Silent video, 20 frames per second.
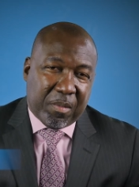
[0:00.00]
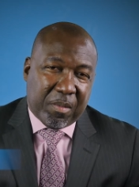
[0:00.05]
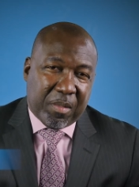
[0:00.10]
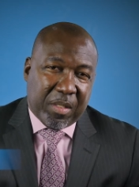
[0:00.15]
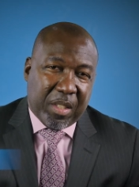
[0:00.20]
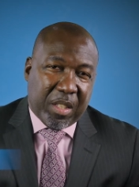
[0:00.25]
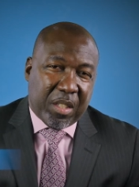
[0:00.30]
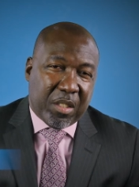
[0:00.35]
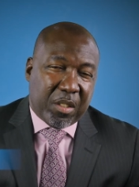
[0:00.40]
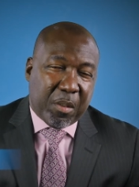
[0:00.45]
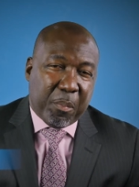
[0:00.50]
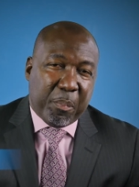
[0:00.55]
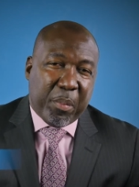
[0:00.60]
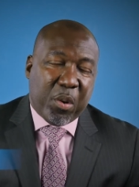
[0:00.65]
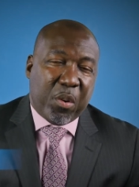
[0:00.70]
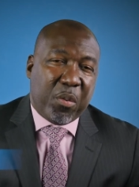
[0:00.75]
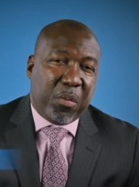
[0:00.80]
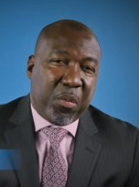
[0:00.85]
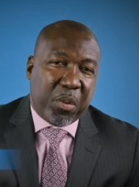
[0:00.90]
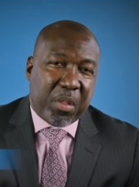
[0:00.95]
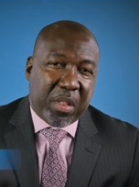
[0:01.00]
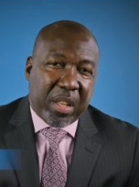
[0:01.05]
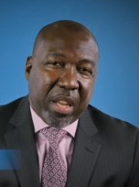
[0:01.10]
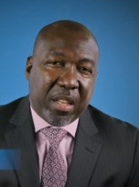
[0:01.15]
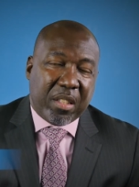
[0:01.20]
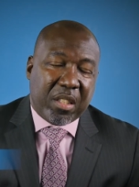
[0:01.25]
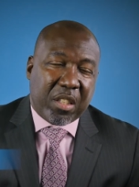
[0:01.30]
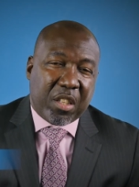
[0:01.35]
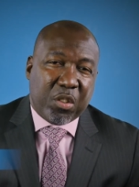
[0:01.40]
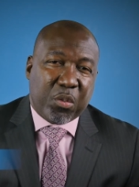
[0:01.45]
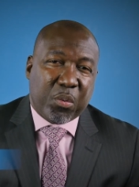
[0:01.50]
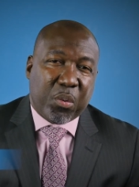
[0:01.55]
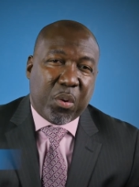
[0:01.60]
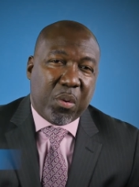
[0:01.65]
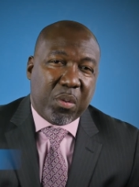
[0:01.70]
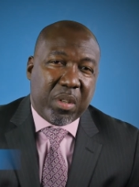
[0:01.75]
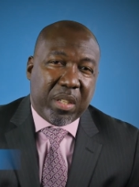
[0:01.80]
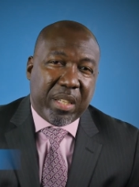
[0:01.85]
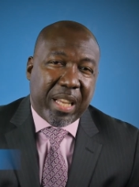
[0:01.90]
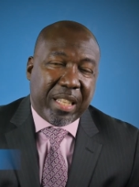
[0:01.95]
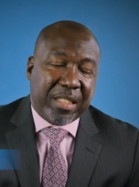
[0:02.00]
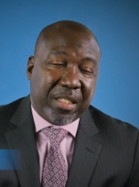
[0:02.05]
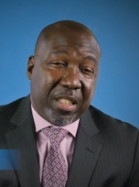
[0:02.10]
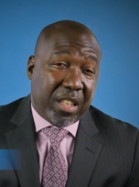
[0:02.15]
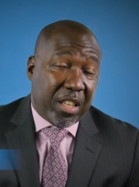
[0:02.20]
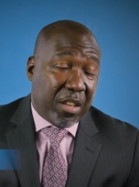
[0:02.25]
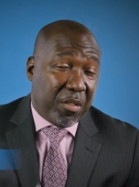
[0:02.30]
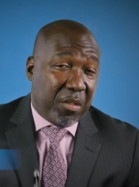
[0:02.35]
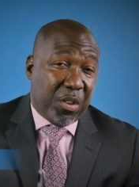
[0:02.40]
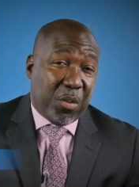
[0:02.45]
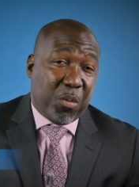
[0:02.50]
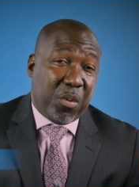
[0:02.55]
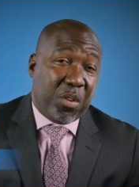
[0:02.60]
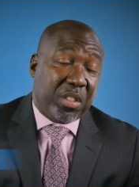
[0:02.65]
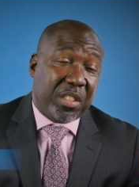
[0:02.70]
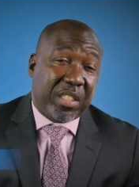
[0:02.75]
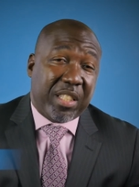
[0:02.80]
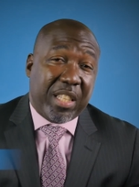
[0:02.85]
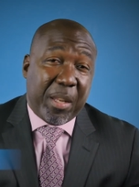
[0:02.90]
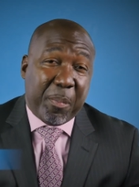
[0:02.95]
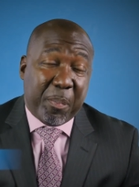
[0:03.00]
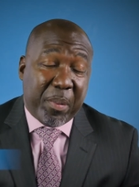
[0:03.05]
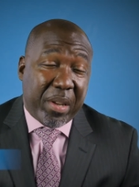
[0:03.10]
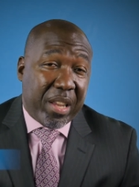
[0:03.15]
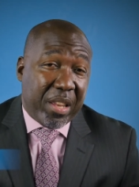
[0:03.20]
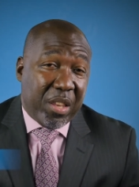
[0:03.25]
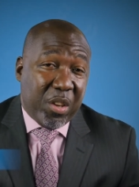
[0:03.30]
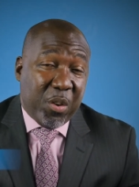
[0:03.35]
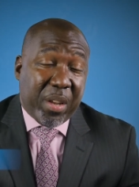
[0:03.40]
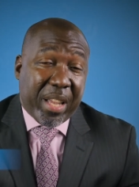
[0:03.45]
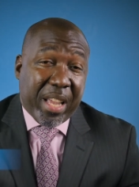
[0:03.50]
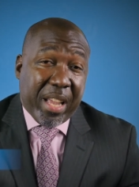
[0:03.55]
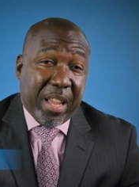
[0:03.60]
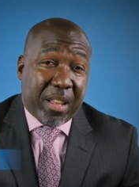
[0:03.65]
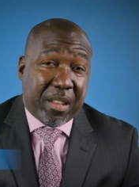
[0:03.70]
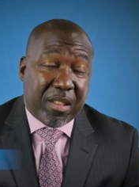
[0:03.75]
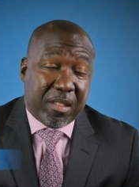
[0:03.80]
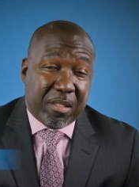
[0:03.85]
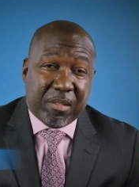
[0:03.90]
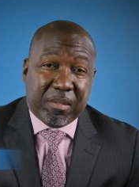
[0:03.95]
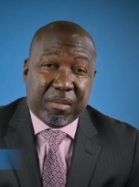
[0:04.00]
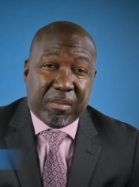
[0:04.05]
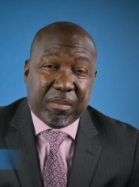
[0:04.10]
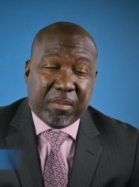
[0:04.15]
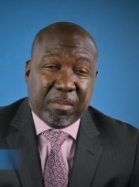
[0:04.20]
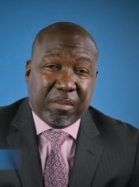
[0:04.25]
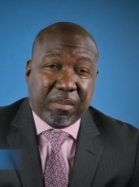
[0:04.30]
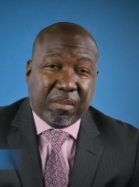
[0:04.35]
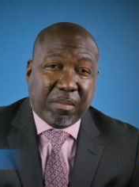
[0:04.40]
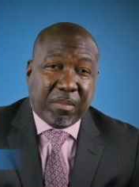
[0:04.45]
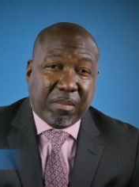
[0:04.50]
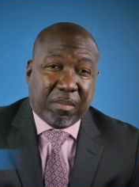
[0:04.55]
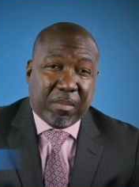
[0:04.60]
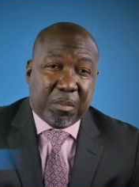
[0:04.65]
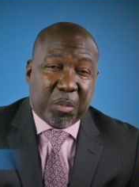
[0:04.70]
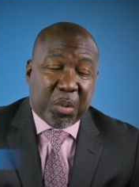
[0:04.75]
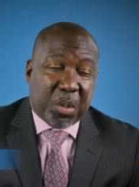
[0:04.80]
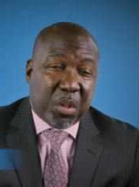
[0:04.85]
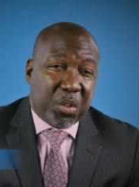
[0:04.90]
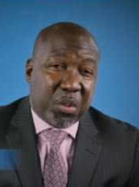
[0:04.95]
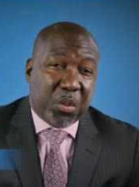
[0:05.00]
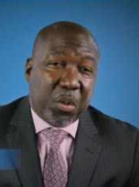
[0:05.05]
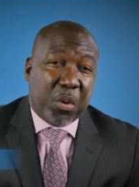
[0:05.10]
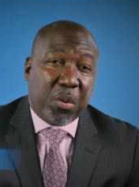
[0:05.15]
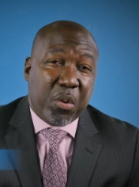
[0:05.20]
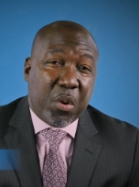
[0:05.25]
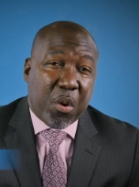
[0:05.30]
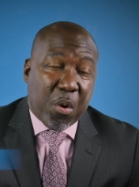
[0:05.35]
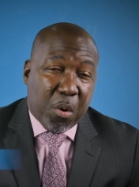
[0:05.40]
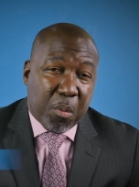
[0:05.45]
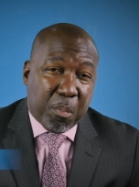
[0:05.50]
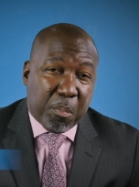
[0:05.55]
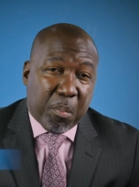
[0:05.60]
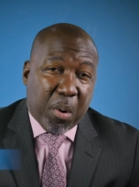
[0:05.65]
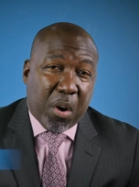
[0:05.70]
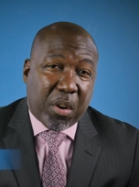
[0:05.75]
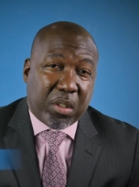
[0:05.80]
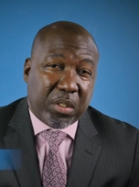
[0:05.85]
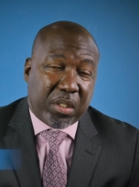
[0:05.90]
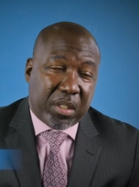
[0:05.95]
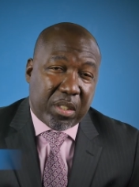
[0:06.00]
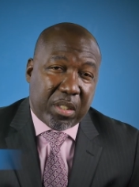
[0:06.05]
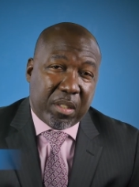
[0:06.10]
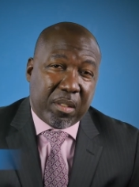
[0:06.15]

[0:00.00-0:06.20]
And it's a beautiful thing to control the destiny. If you want to sleep in, you can, because you're your own boss.